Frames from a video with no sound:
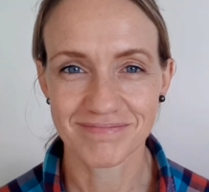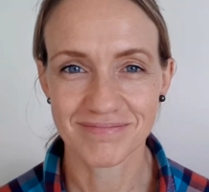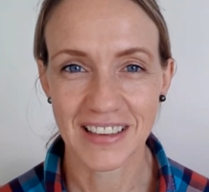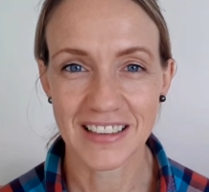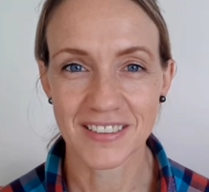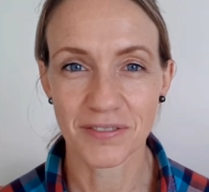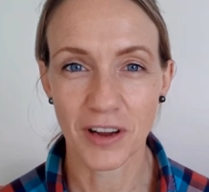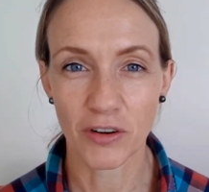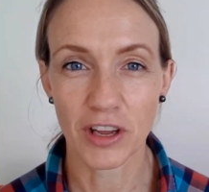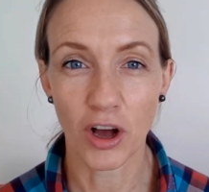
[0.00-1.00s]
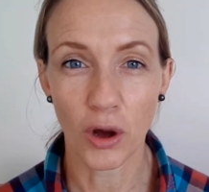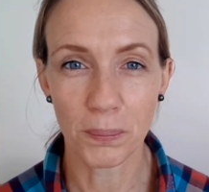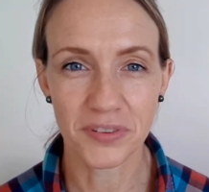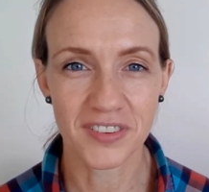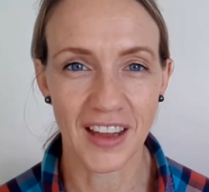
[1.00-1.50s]
He's a very
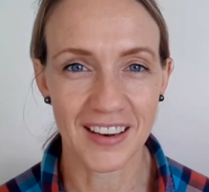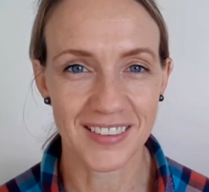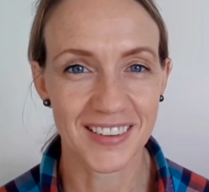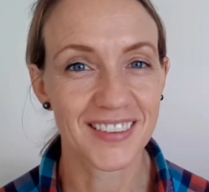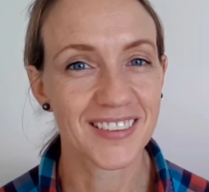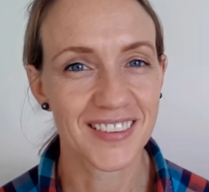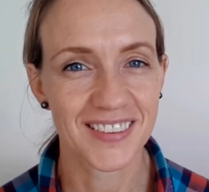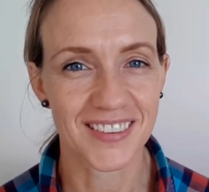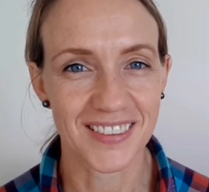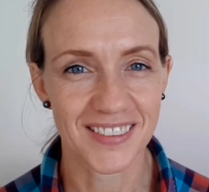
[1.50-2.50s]
upstanding citizen.